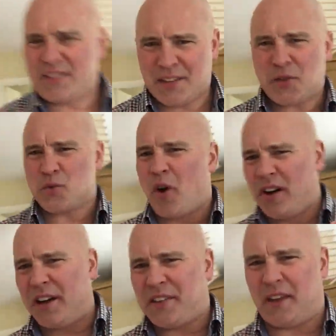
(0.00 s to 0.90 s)
this is
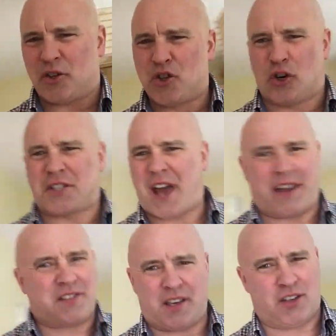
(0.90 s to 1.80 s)
why I think a sugar
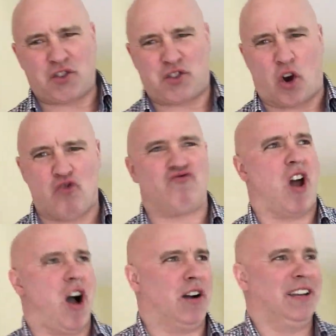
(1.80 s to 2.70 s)
tax is so
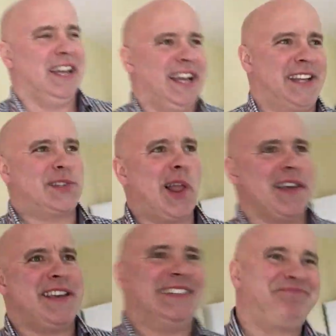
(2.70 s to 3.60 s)
wrong. It's
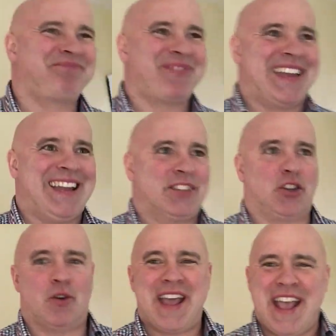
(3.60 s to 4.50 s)
like,
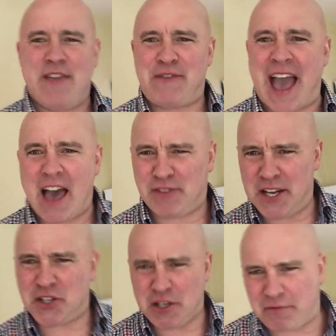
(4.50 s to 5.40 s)
you know, if you have
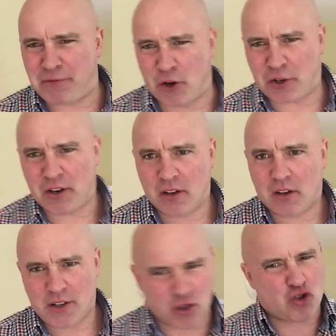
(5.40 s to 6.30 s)
an itchy foot,
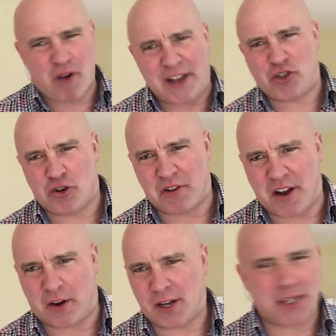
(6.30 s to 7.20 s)
you scratch your
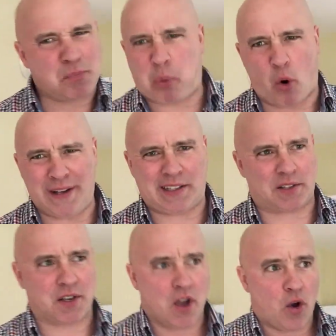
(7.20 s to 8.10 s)
ear. It's
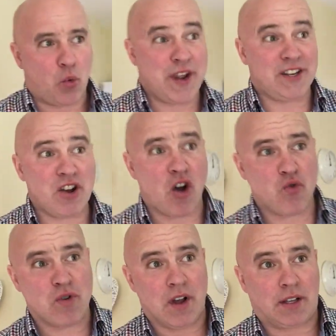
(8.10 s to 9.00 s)
pointless. We
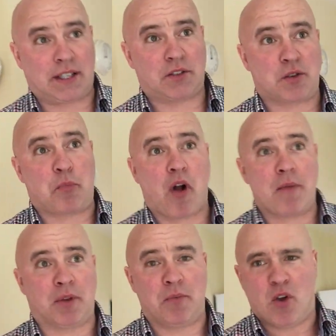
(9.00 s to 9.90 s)
know that there's a
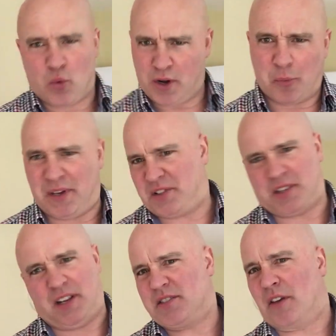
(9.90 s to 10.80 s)
problem with
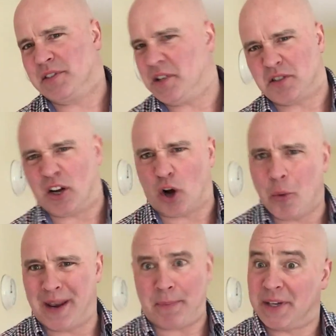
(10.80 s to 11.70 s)
obesity. It's obviously, it's a
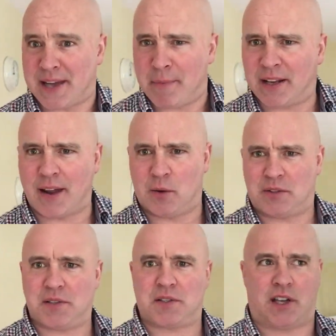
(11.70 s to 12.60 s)
global epidemic now at
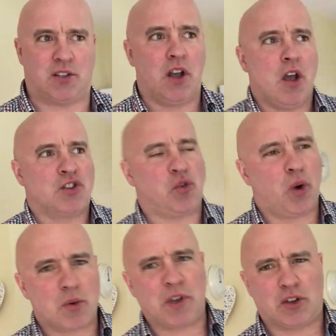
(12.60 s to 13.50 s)
this stage. So
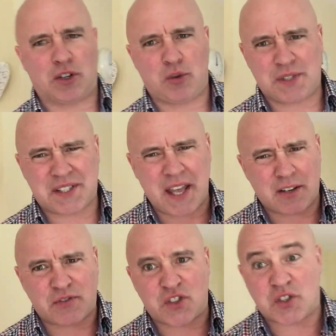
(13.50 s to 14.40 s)
what are we going to do?
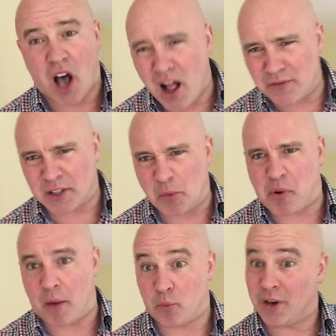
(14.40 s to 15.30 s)
Instead of solving the
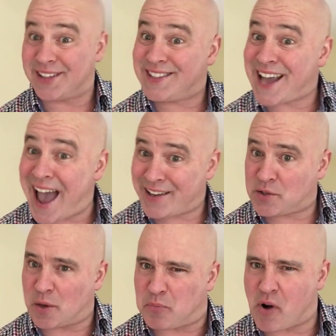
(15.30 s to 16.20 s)
problem, we're going to
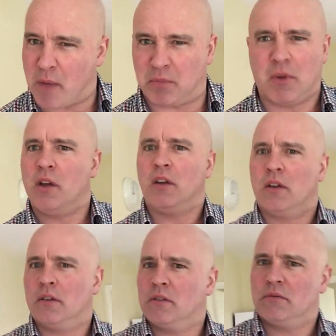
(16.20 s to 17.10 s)
tax the problem.
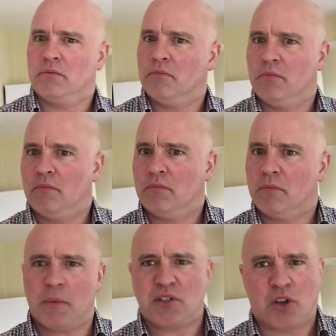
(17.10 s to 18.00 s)

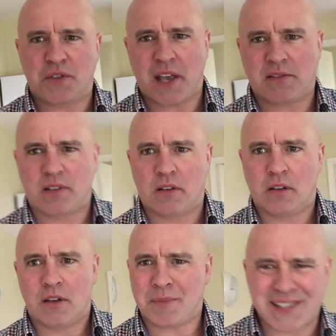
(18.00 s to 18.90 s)
It makes no sense.
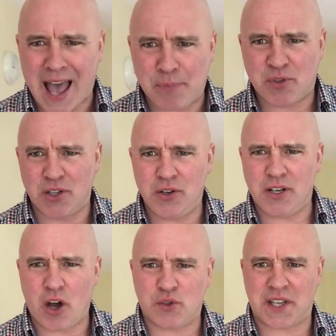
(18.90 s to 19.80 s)
It makes absolutely
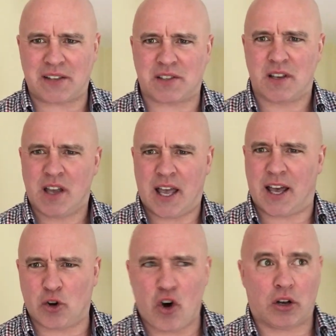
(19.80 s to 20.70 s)
no sense
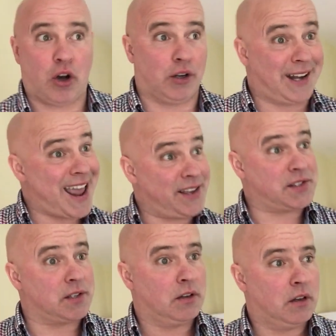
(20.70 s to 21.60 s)
at all,
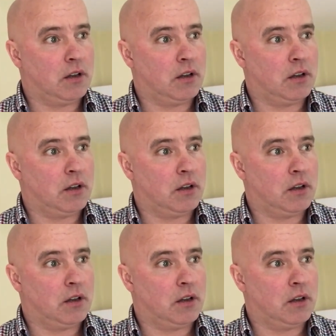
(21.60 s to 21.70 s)
unless